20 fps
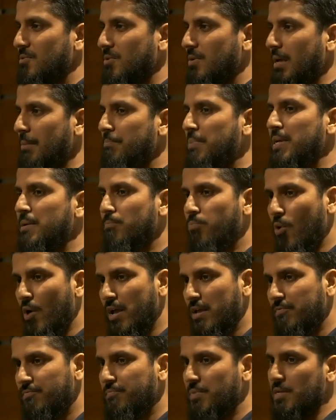Okay, be
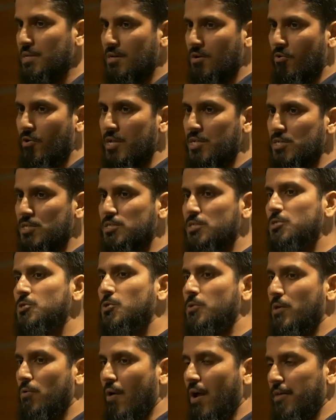brave, be courageous, and
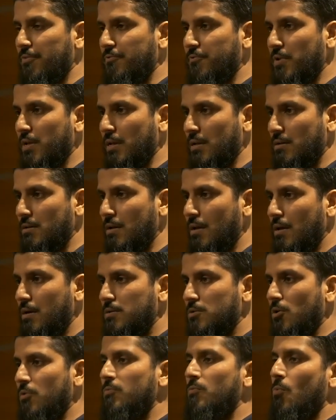do the right thing.
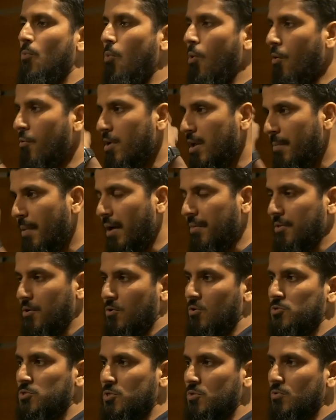Don't worry about the
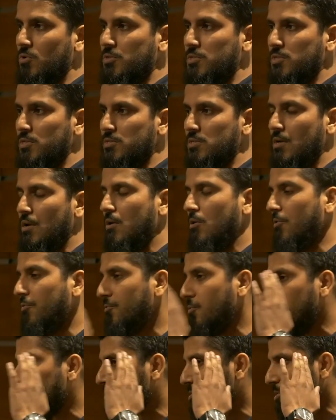consequences.
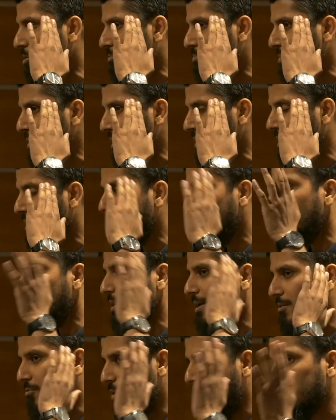Of course, don't be
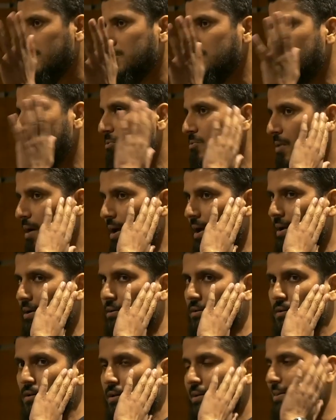irrational
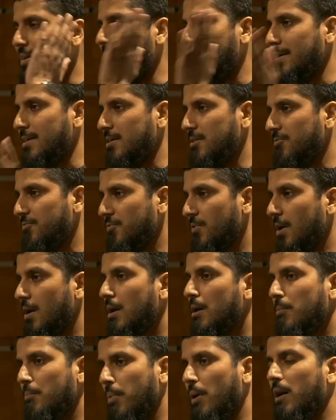and naive,
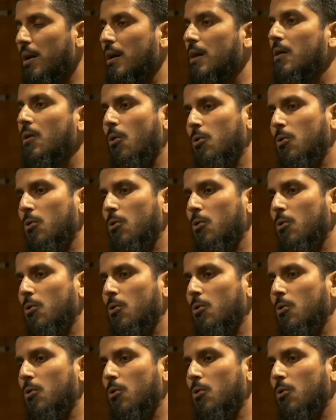but